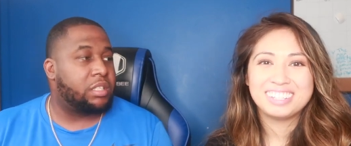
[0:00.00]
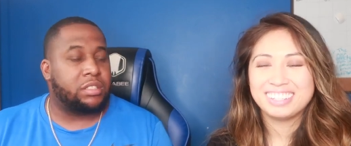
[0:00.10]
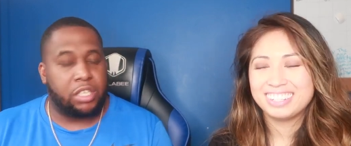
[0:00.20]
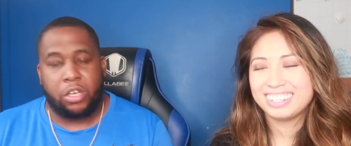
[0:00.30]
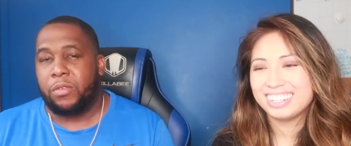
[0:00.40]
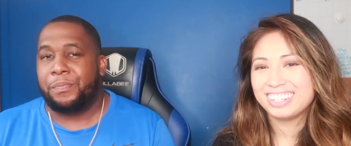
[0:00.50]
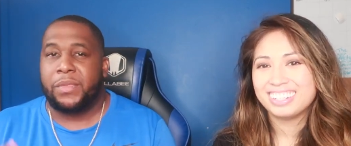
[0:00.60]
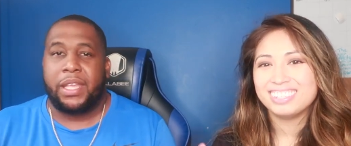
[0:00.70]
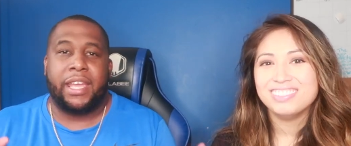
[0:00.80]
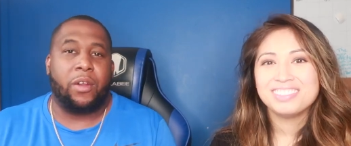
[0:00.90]
Speaker 1: So
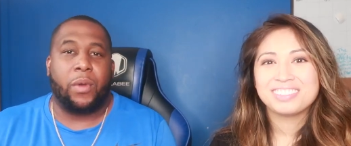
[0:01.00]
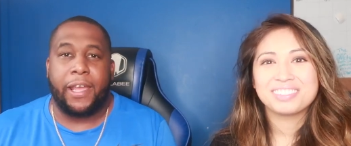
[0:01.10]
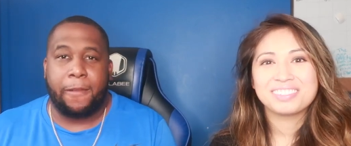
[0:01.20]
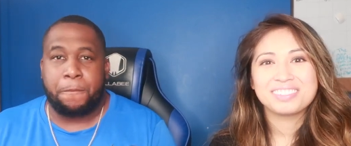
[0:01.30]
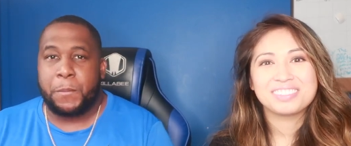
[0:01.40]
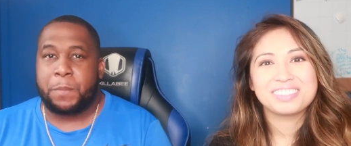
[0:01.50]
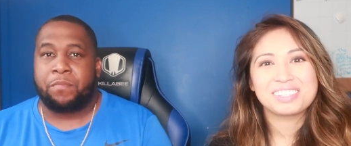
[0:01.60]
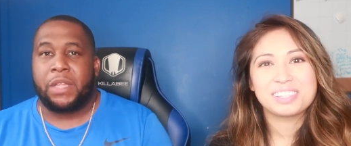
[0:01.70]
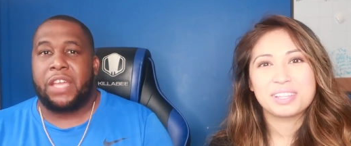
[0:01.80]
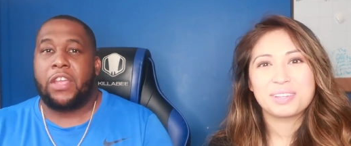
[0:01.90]
anyway.
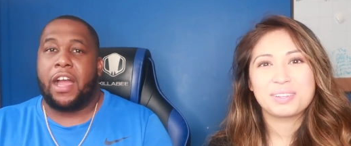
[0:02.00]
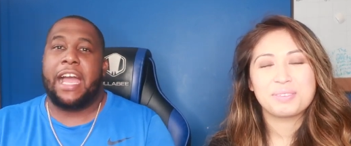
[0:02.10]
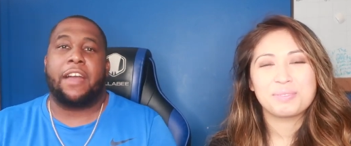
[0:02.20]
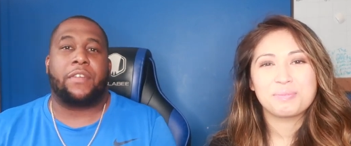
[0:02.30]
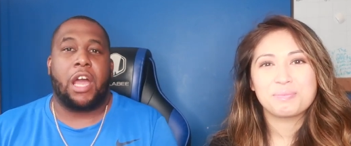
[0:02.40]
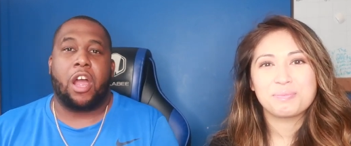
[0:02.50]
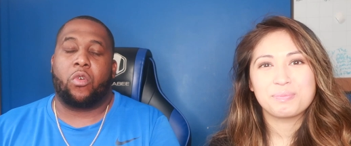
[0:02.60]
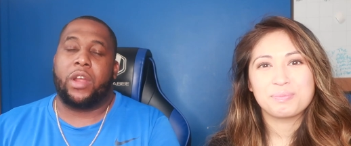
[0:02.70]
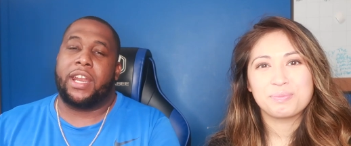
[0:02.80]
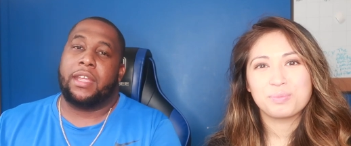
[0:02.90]
If y'all haven't
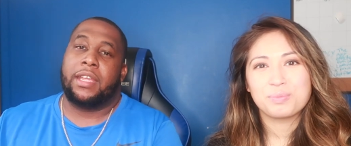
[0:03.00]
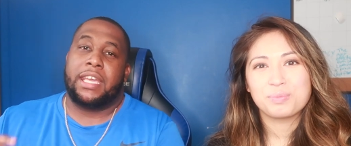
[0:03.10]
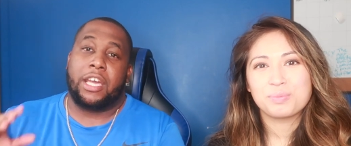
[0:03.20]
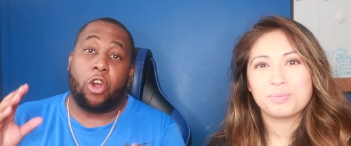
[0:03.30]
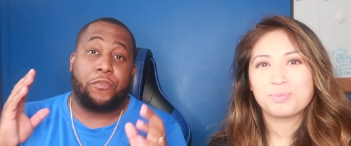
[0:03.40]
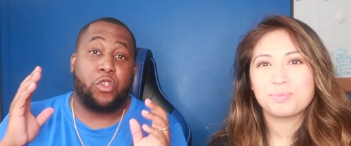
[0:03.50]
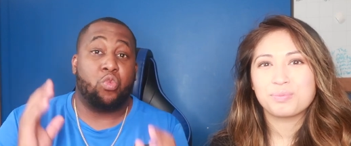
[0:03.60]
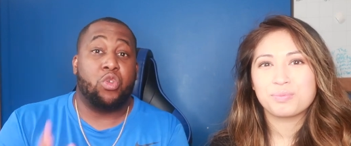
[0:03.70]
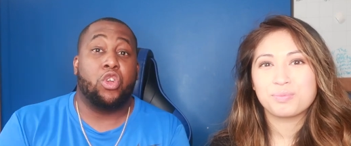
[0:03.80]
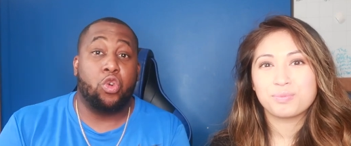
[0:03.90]
already, or if
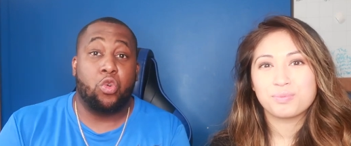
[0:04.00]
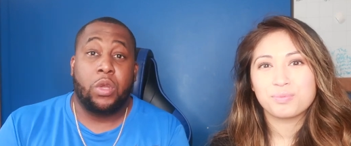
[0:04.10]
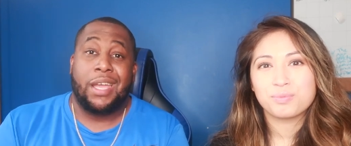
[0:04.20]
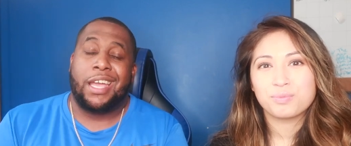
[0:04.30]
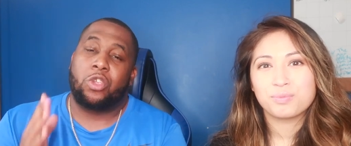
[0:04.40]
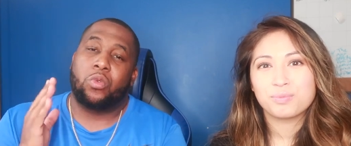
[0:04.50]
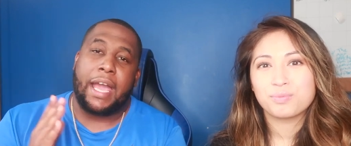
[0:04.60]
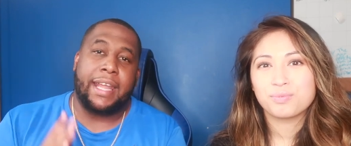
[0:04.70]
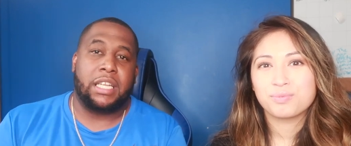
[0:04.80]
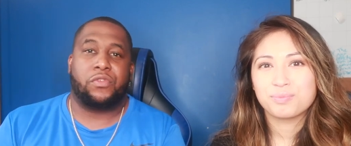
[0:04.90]
you new and you
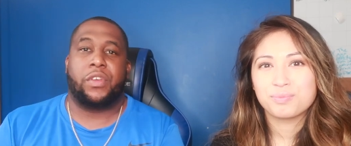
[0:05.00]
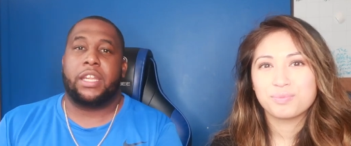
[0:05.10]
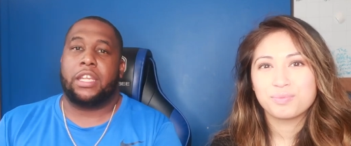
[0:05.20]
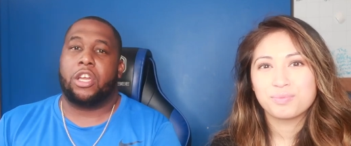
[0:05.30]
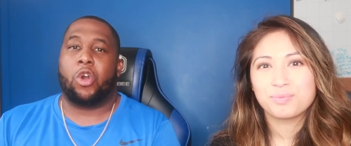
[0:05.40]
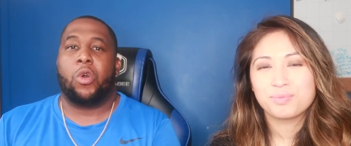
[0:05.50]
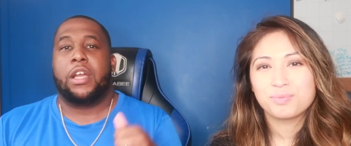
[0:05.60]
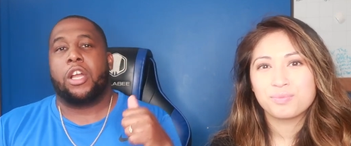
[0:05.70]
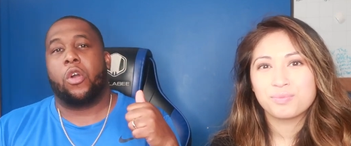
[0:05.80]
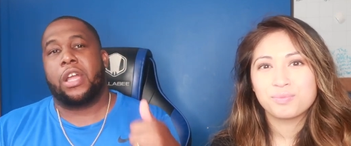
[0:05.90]
like this video,
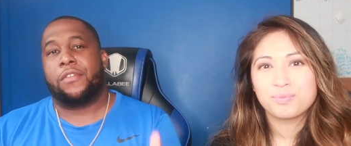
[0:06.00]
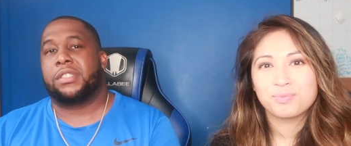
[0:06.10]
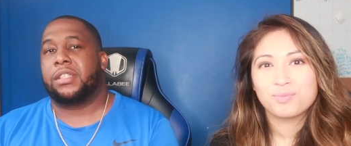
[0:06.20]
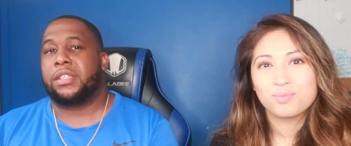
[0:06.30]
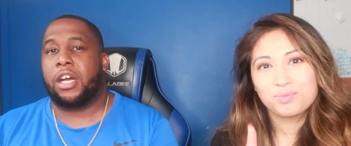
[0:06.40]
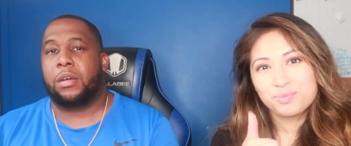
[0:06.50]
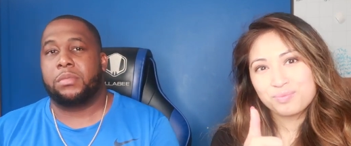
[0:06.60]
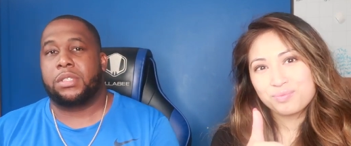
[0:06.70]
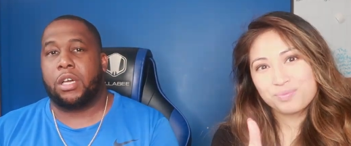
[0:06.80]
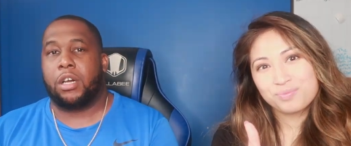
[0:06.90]
go give us a
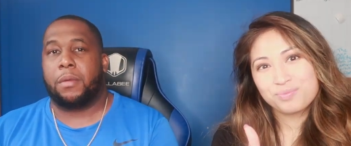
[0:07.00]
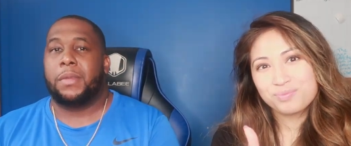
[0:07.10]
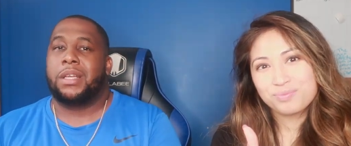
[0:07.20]
thumbs up,